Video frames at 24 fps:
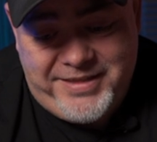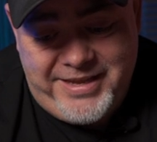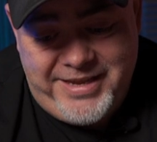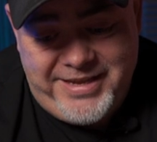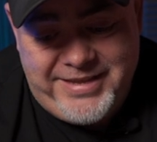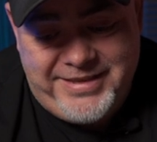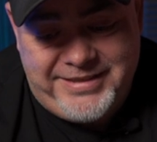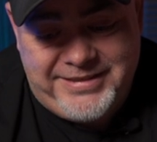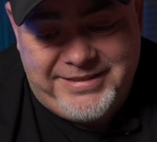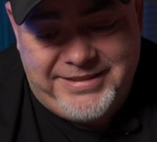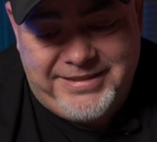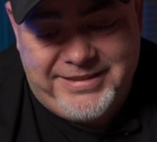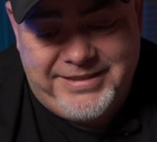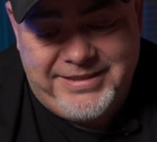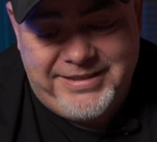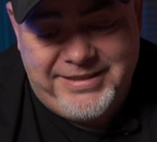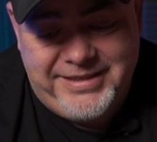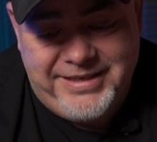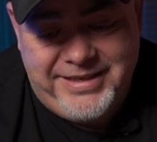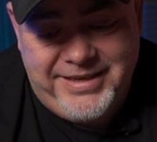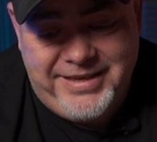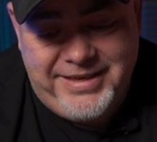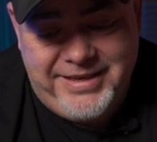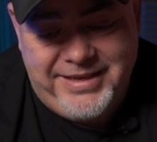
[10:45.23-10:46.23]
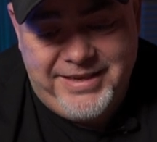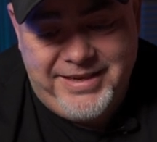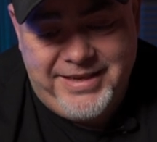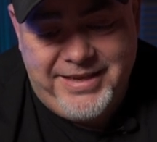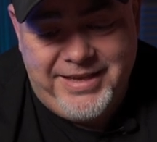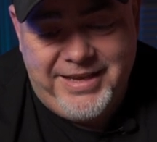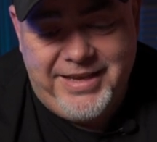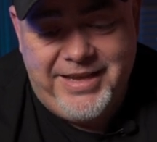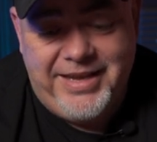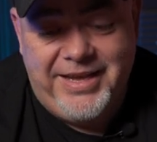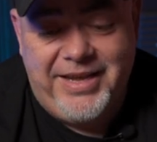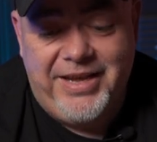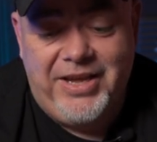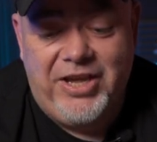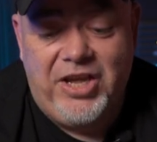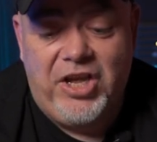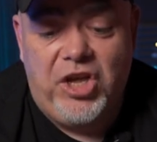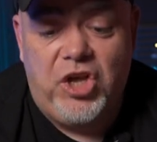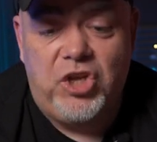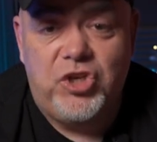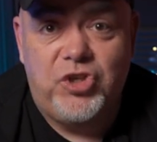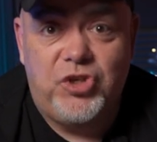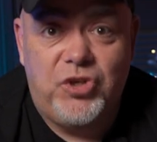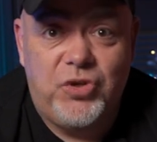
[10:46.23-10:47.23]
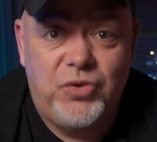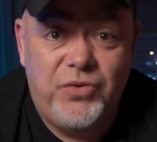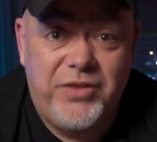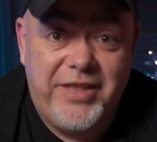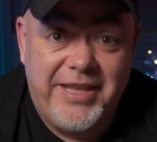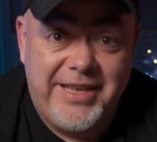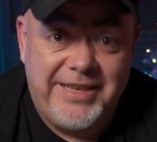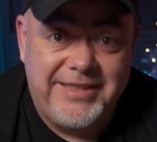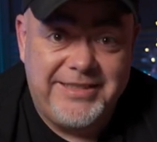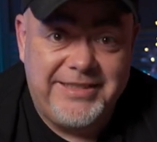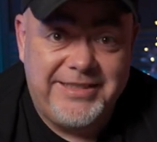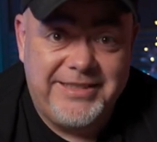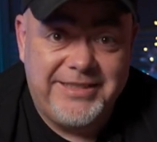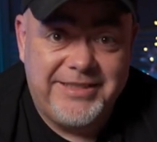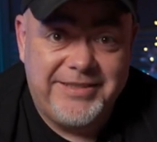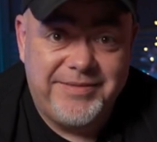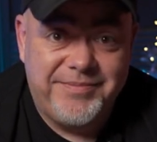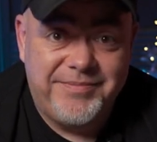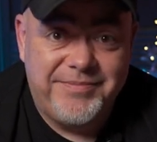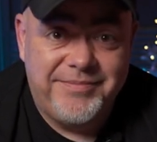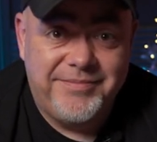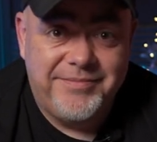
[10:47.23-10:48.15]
this to this.